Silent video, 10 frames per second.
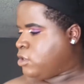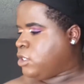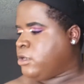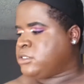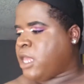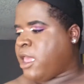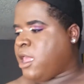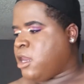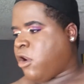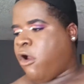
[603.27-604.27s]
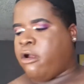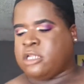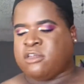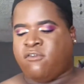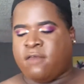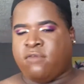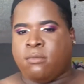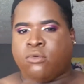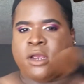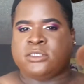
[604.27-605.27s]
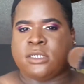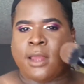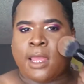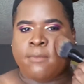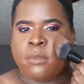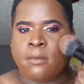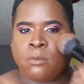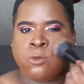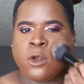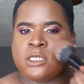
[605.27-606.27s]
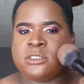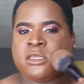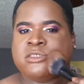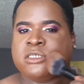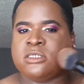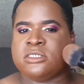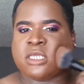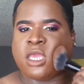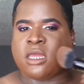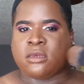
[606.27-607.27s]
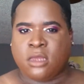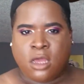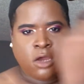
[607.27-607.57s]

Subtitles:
used a large fluffy brush and I pressed it into the skin.